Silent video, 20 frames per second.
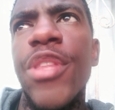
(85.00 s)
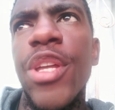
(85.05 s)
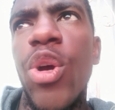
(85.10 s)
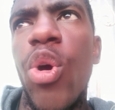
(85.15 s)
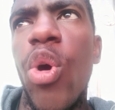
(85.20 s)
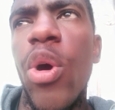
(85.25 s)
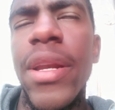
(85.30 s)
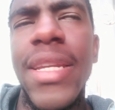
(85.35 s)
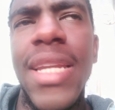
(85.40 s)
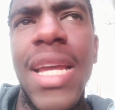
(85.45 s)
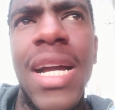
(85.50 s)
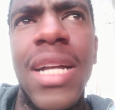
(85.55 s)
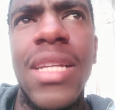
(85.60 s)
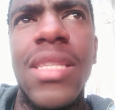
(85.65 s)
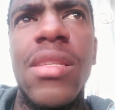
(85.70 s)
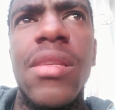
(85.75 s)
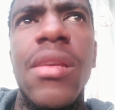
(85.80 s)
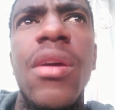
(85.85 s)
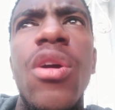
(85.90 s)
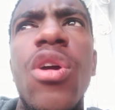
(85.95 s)

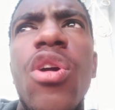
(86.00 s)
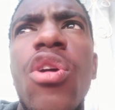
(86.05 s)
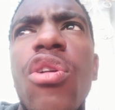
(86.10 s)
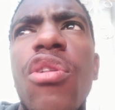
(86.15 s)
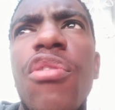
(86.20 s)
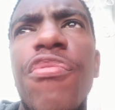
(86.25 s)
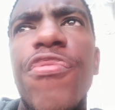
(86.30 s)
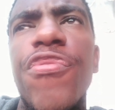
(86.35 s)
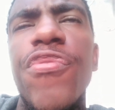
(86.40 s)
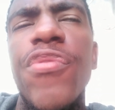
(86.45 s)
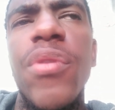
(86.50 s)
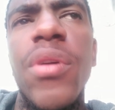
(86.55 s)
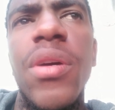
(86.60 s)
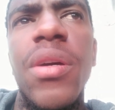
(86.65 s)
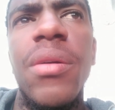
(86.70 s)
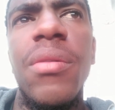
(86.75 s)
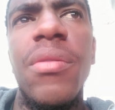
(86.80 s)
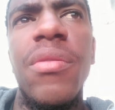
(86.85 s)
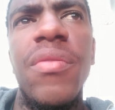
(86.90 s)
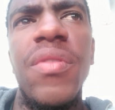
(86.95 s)
contacts of
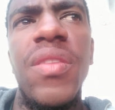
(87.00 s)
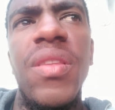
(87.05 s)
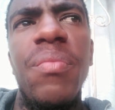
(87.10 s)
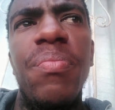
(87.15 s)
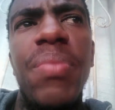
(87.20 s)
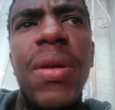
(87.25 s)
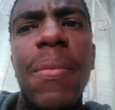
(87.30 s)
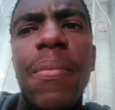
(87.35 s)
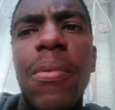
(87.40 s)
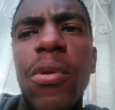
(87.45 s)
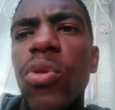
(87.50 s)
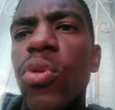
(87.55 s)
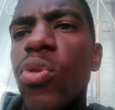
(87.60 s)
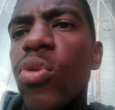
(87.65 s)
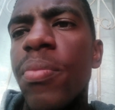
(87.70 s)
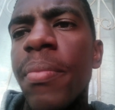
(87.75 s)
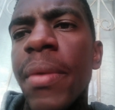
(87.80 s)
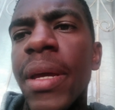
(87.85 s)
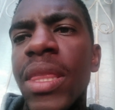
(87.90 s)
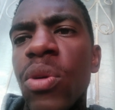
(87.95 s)
the people
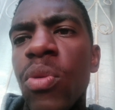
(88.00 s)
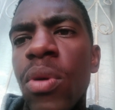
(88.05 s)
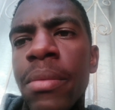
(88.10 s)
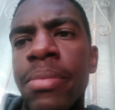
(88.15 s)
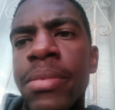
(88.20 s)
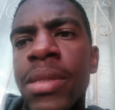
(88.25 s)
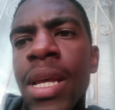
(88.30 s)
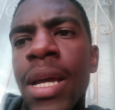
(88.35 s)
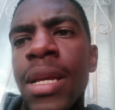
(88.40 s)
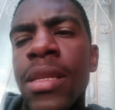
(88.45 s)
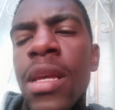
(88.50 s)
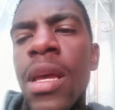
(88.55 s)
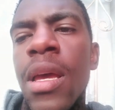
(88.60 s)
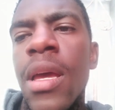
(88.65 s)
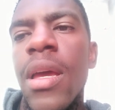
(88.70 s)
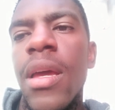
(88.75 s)
who made the websites.